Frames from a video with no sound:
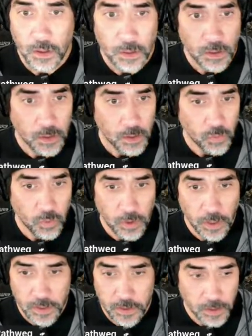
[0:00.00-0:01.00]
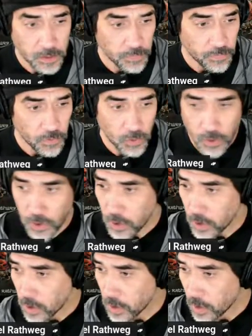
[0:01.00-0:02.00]
the one I did
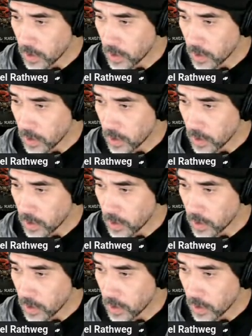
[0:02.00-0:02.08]
for.